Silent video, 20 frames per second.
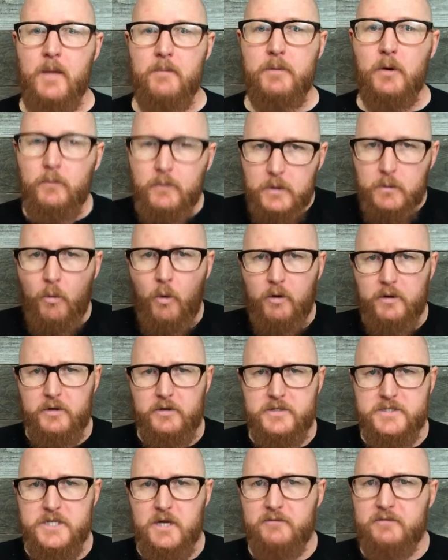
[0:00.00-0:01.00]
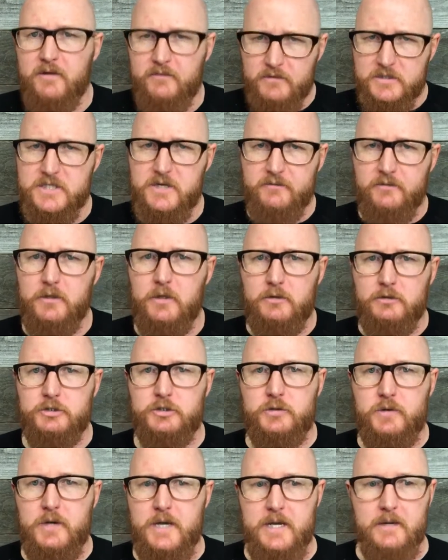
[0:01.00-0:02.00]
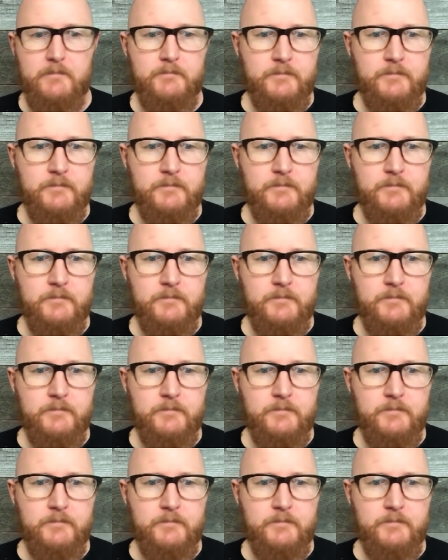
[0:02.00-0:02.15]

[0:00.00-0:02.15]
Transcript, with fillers: But reward yourself. Give yourself a little treat.